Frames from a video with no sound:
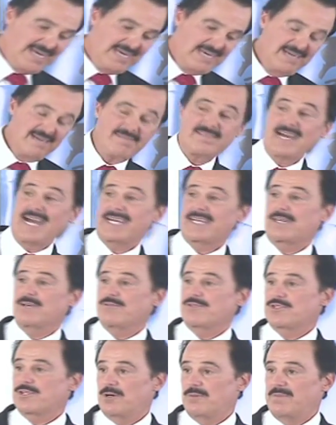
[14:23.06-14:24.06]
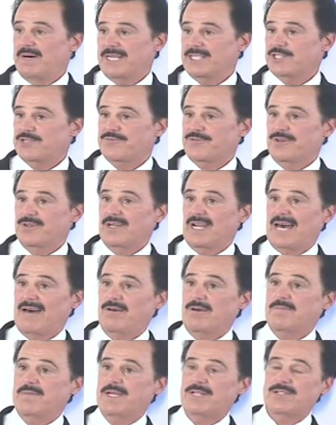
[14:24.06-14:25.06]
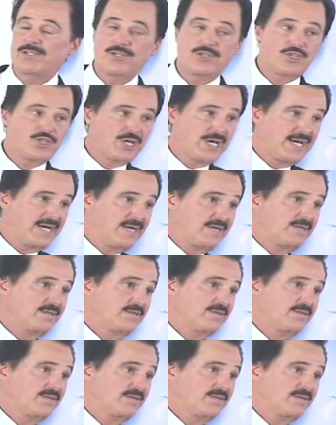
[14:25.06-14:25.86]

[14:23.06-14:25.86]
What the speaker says: Thank you so much for allowing me to share